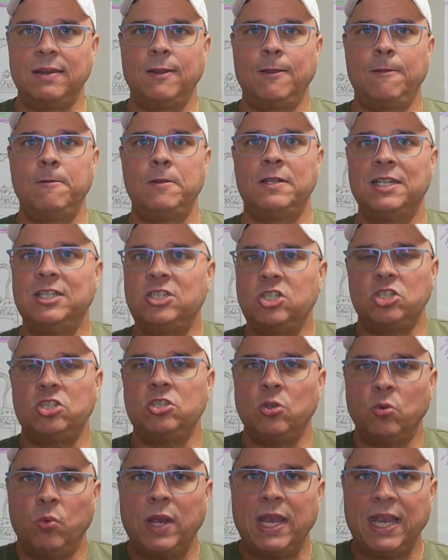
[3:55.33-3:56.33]
It's just
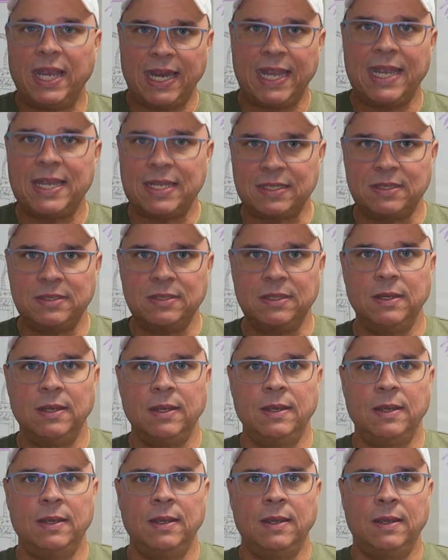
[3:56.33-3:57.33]
the way it is.
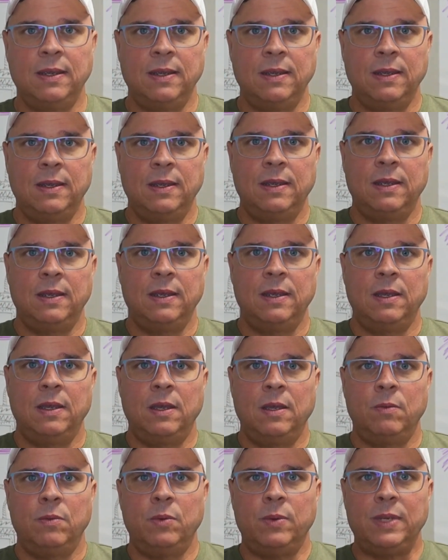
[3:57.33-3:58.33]

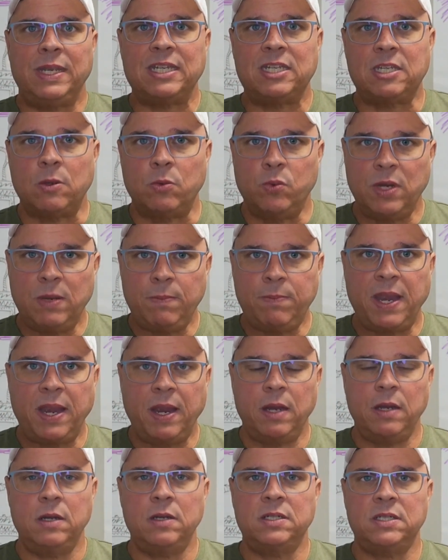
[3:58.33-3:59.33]
Well, we get to
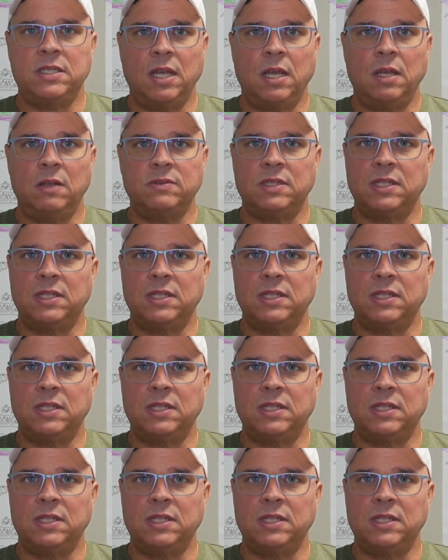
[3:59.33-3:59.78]
reparent ourselves, and I'm